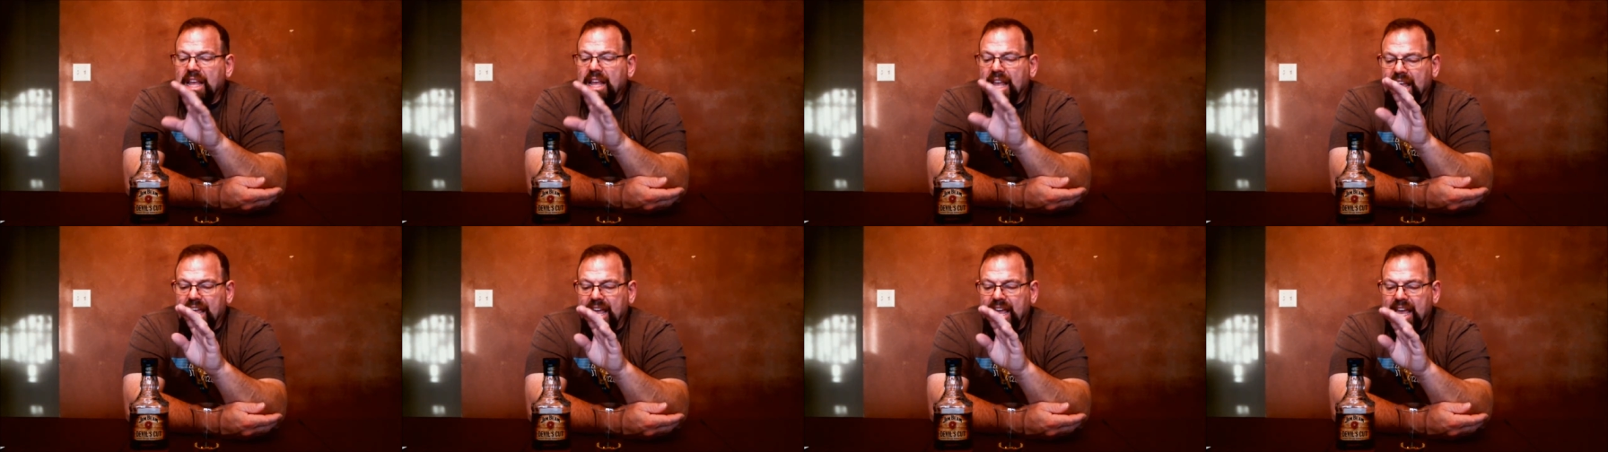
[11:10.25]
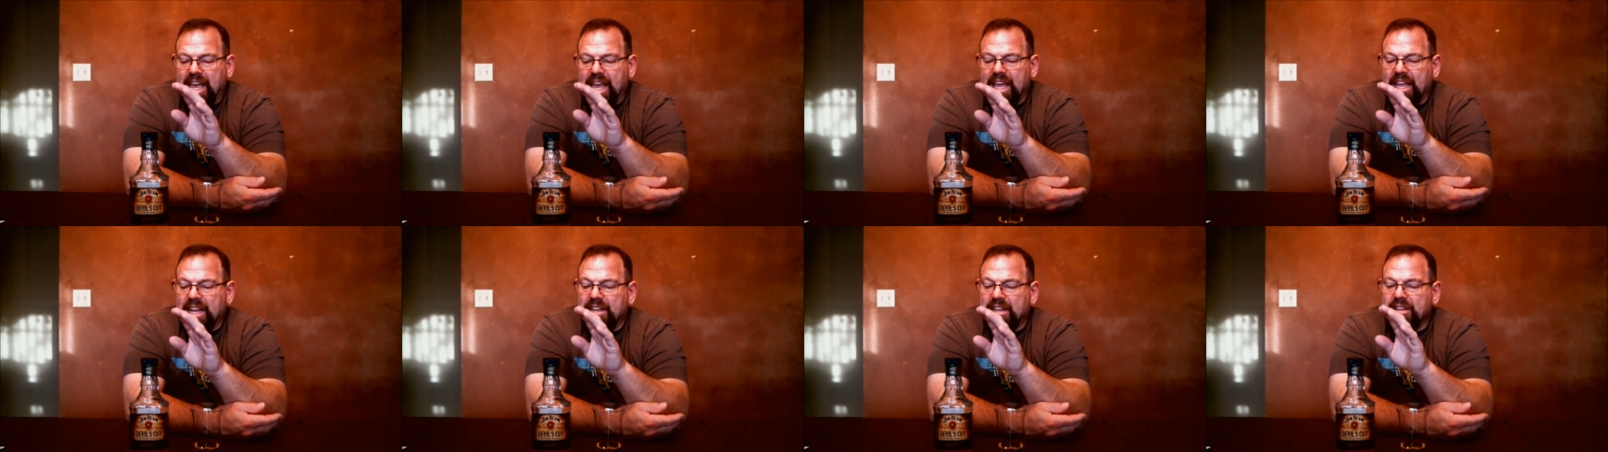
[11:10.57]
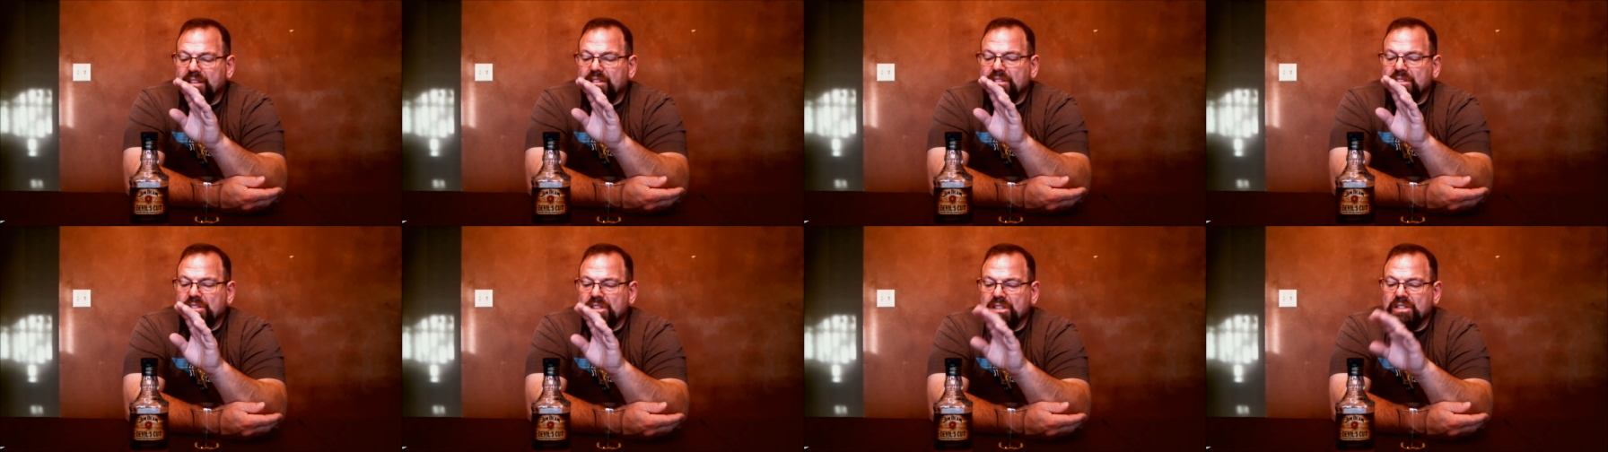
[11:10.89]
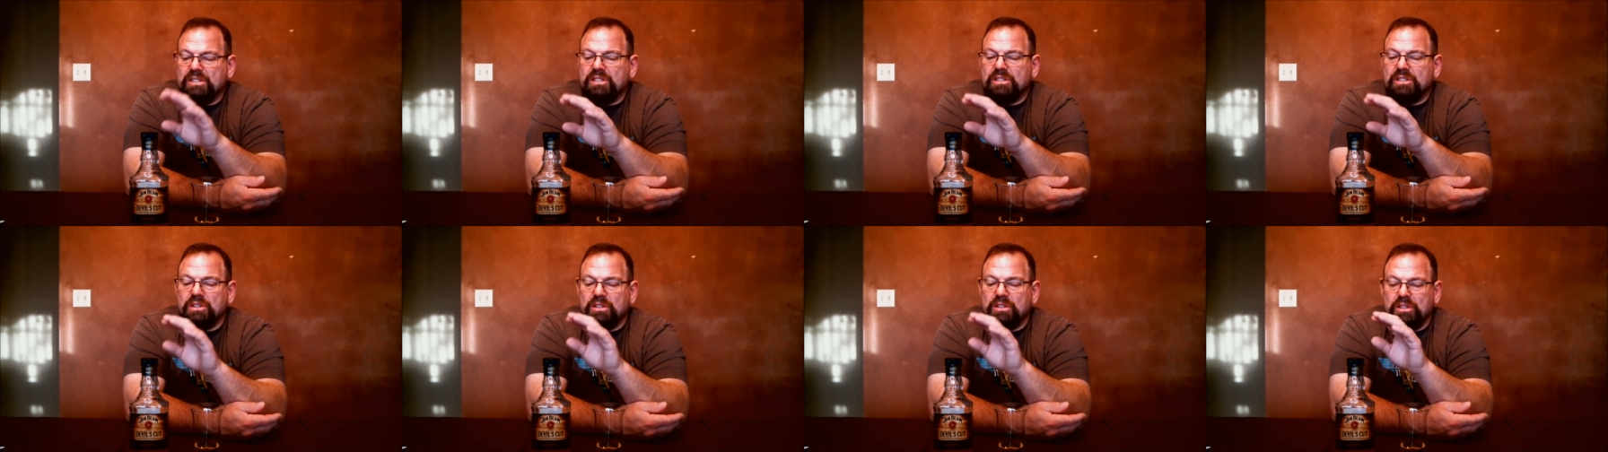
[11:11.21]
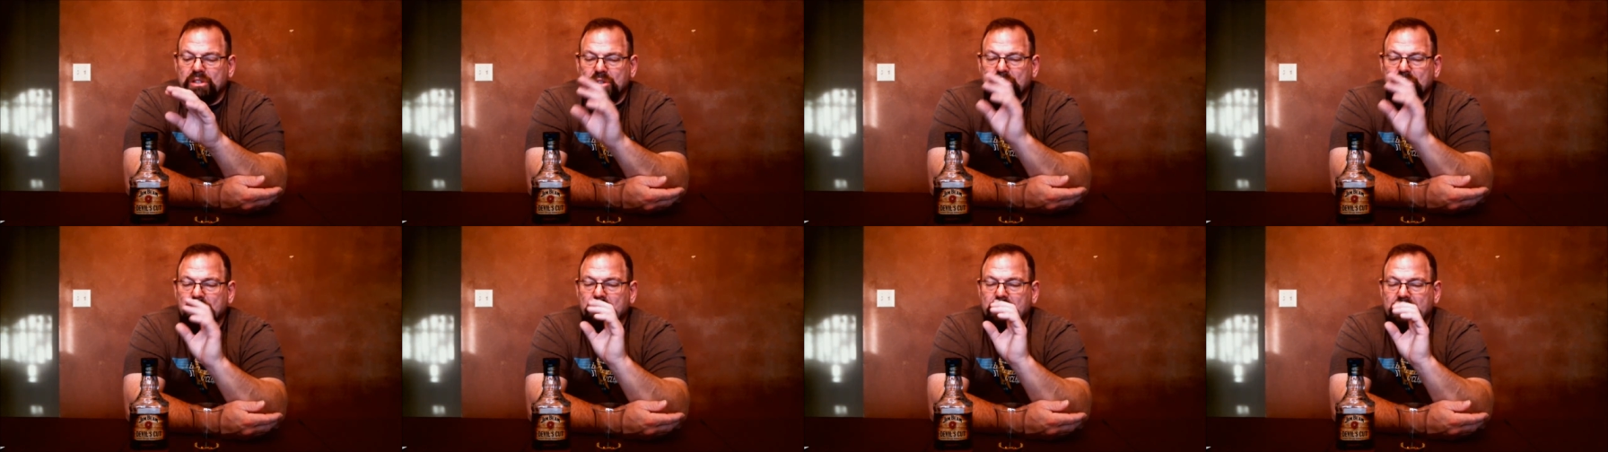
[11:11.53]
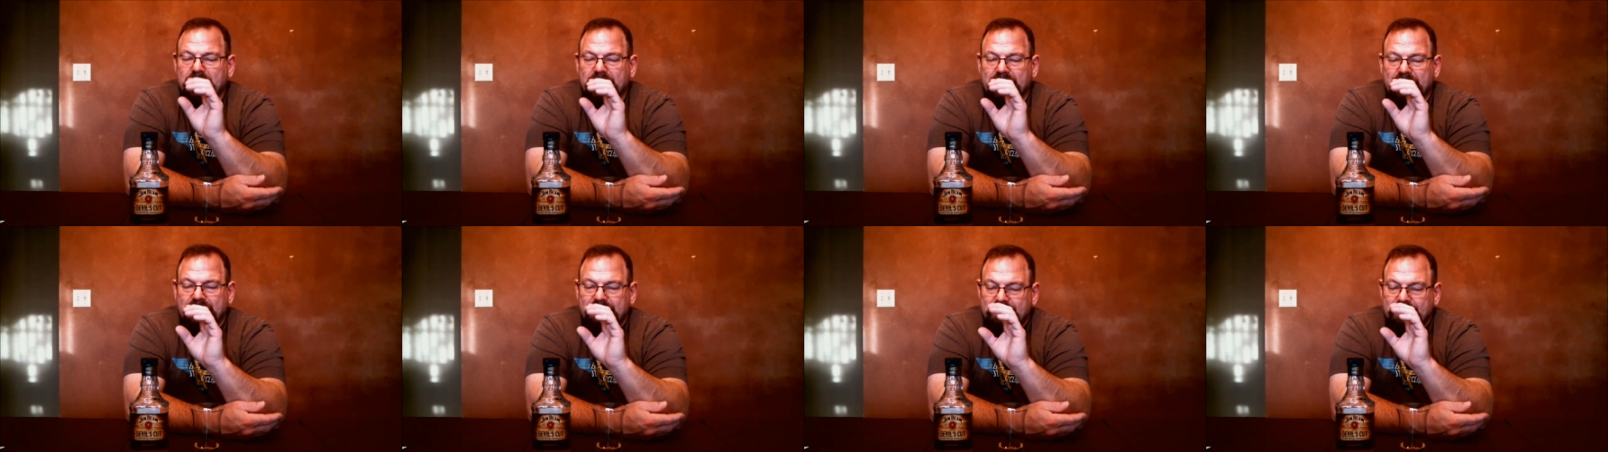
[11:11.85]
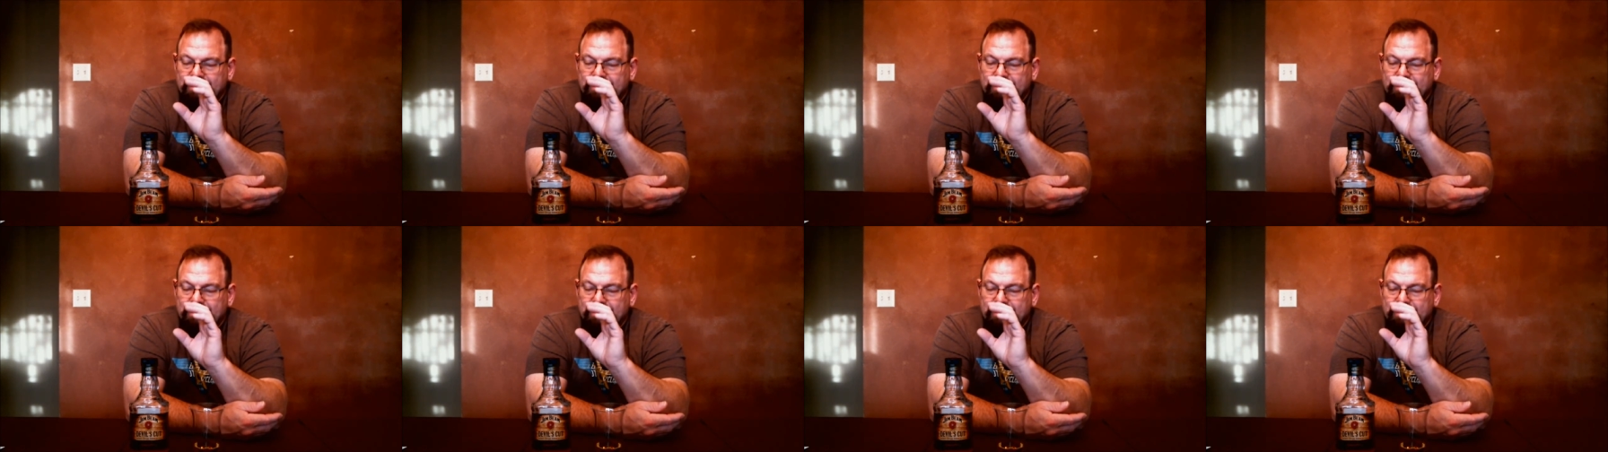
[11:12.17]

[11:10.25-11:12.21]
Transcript: And just so you can